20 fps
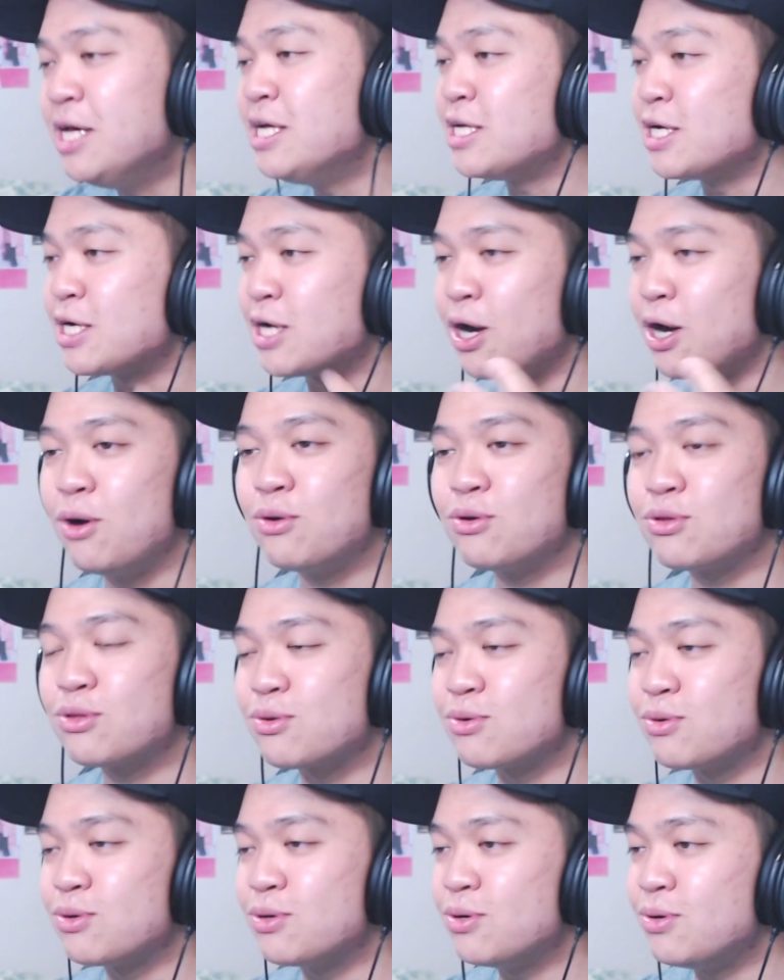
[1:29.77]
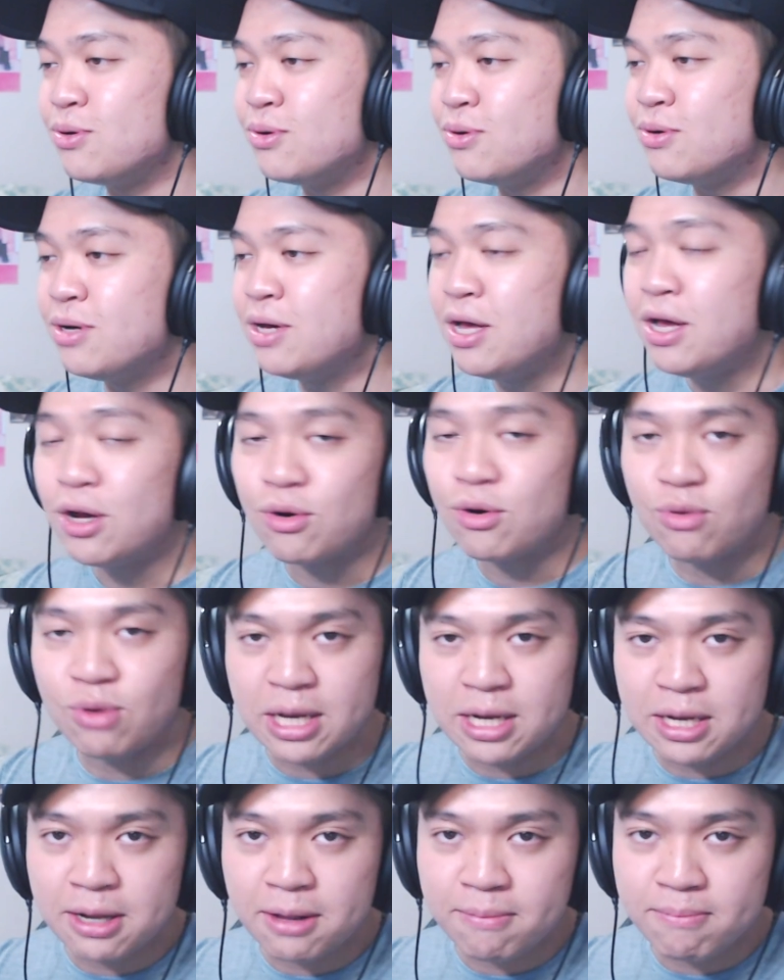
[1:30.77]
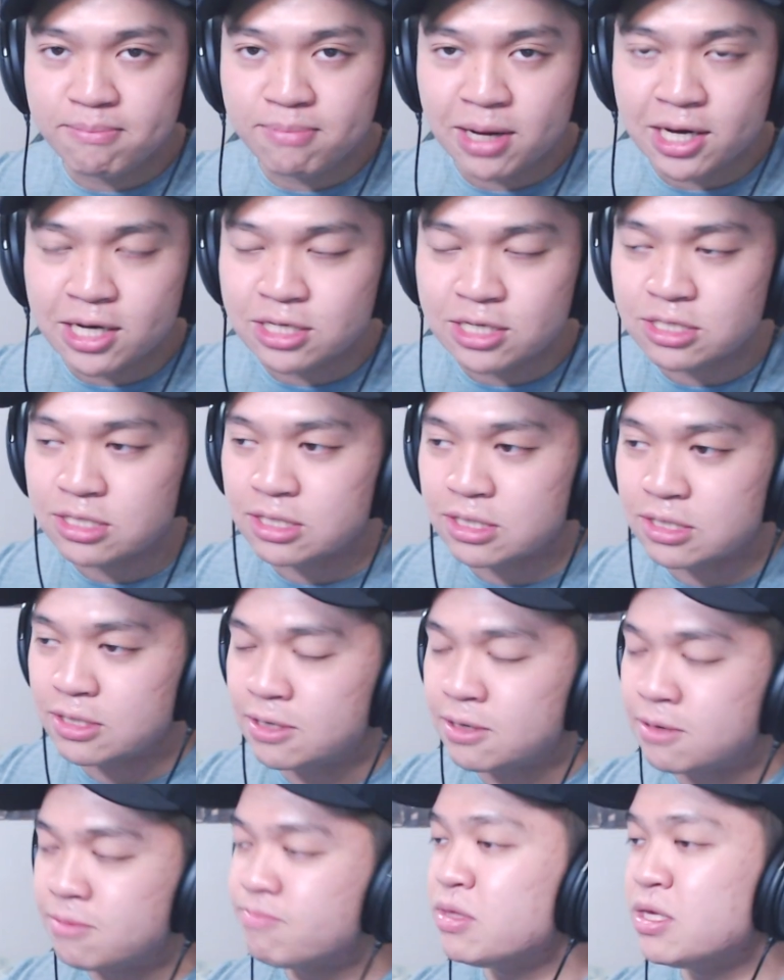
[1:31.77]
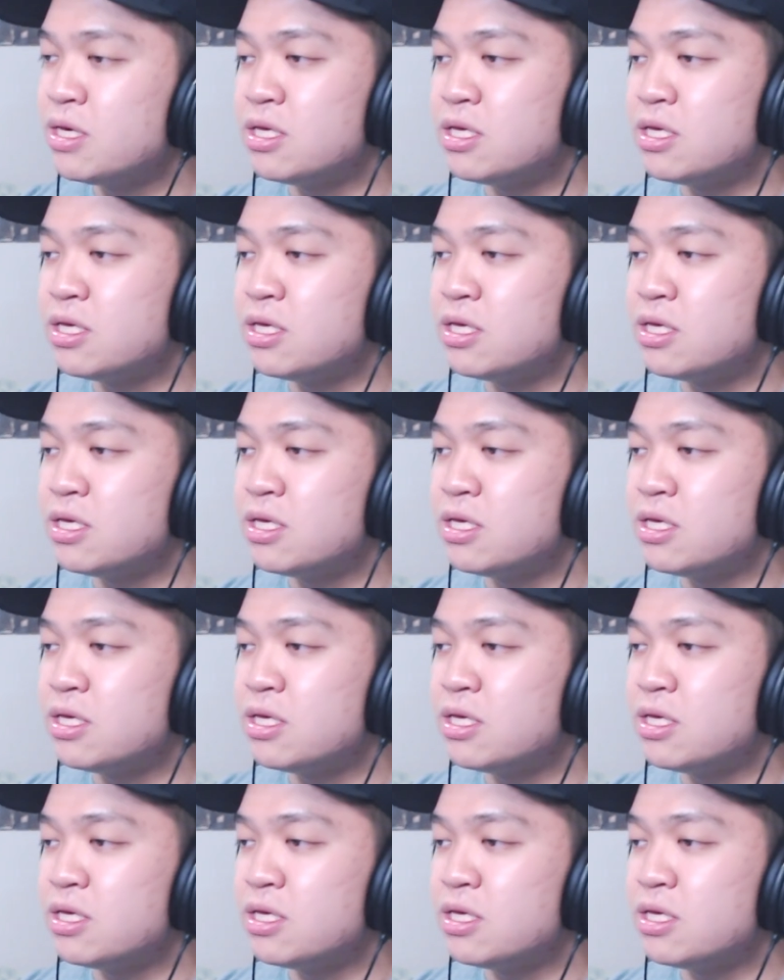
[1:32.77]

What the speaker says: to go through Queendom Puzzle,